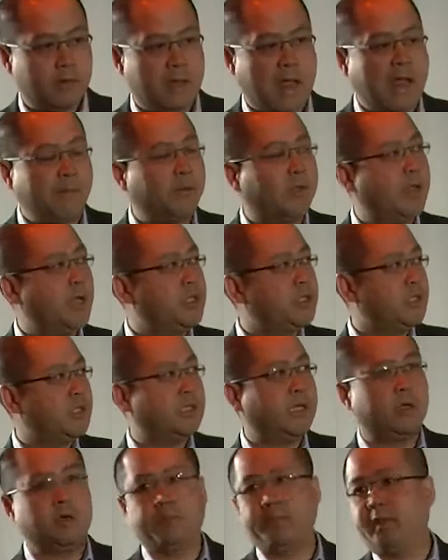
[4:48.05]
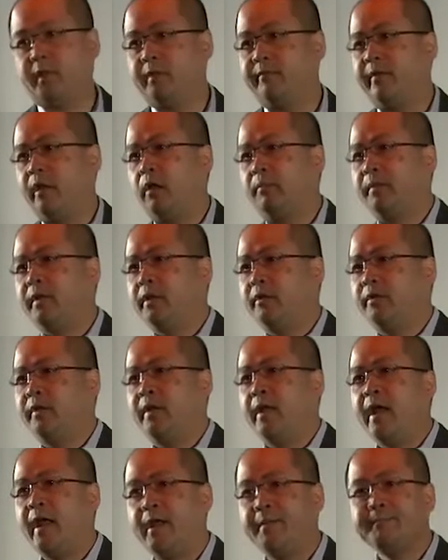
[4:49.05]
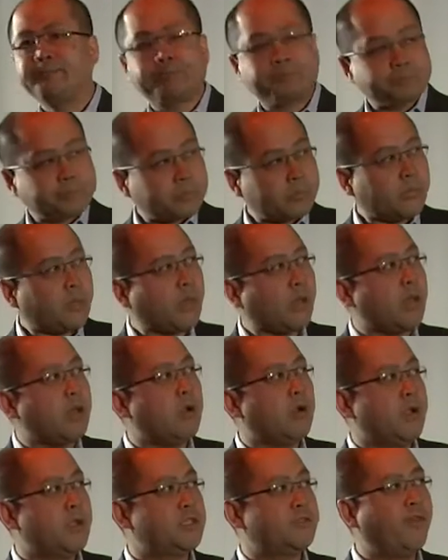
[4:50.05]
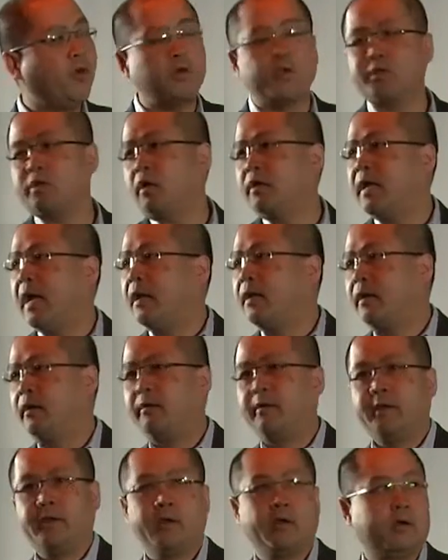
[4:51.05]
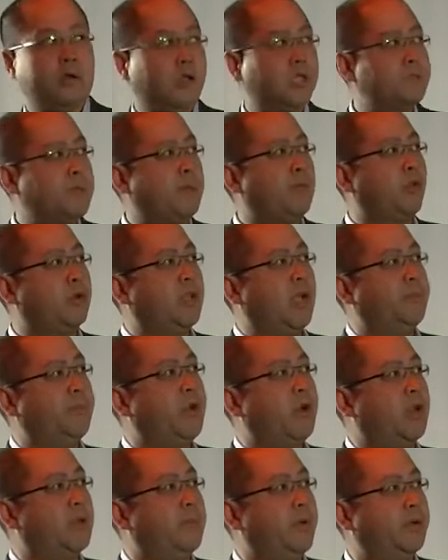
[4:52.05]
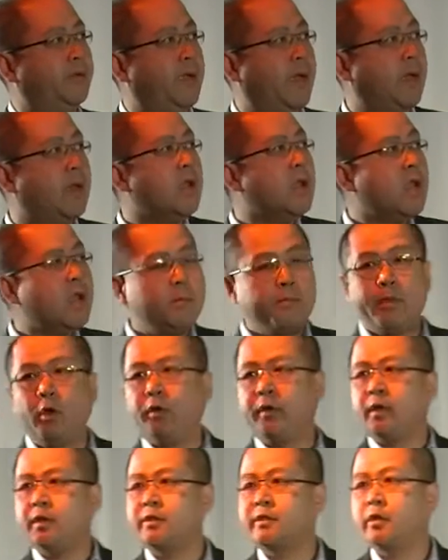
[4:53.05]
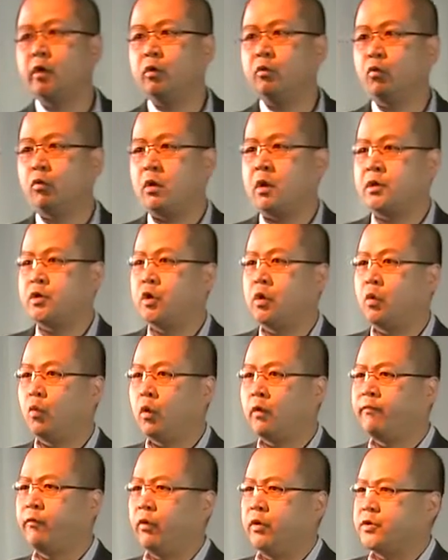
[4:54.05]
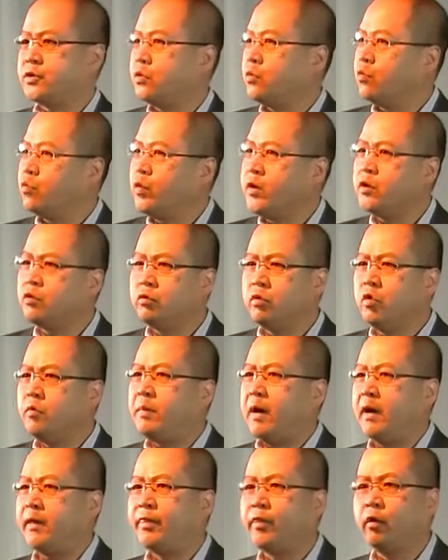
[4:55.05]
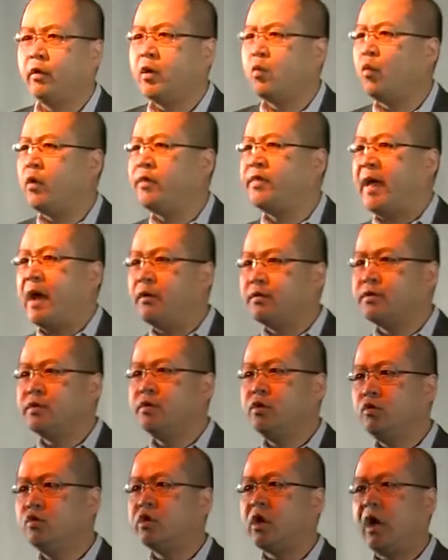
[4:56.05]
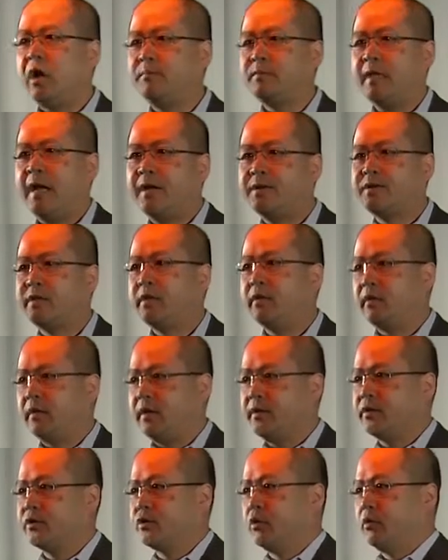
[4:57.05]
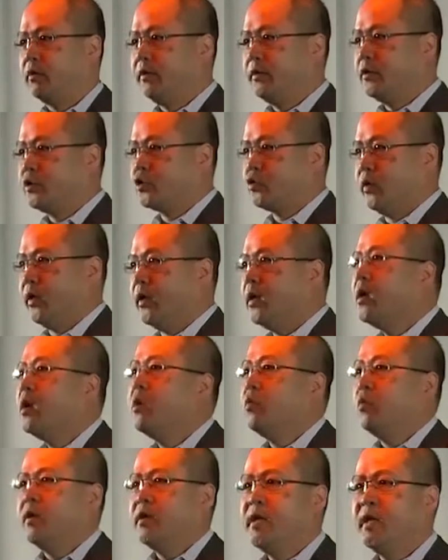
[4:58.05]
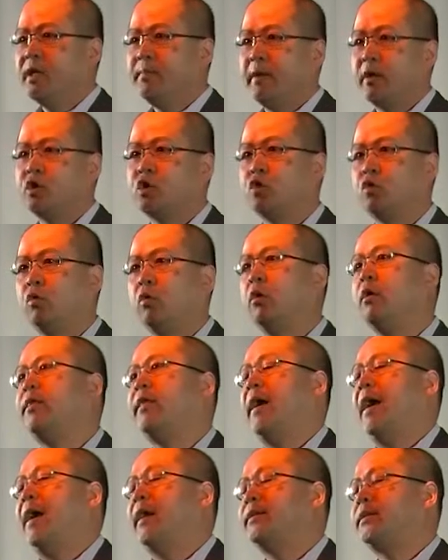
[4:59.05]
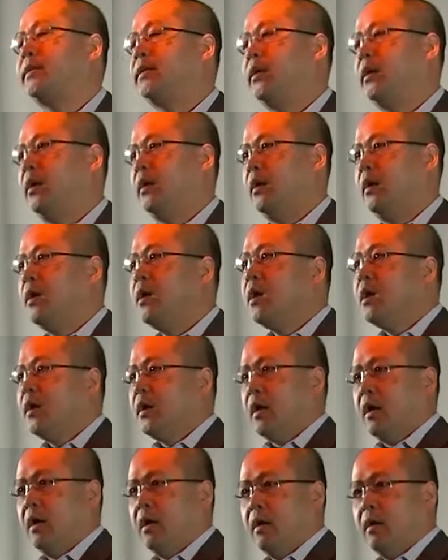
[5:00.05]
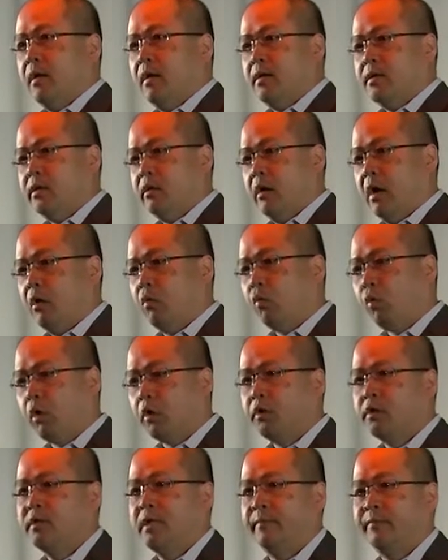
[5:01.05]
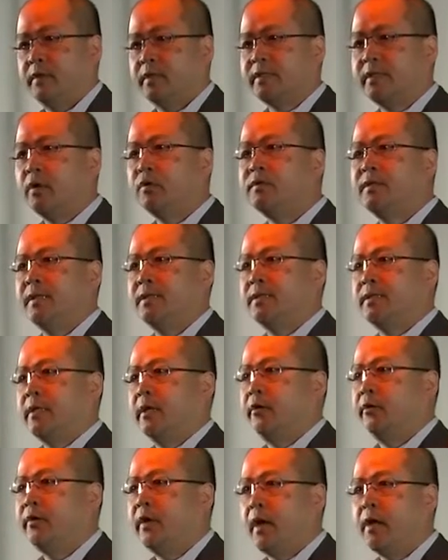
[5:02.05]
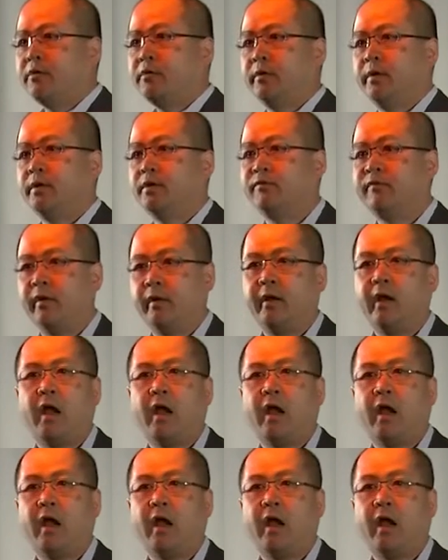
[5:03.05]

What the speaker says: applications that are being developed here today is focused on that area here, and I'll spend more time talking about that. Building a skilled solar workforce. We grew by 31,000 new jobs last year in the solar industry. We need to make sure that our workers have the skills necessary to enter this very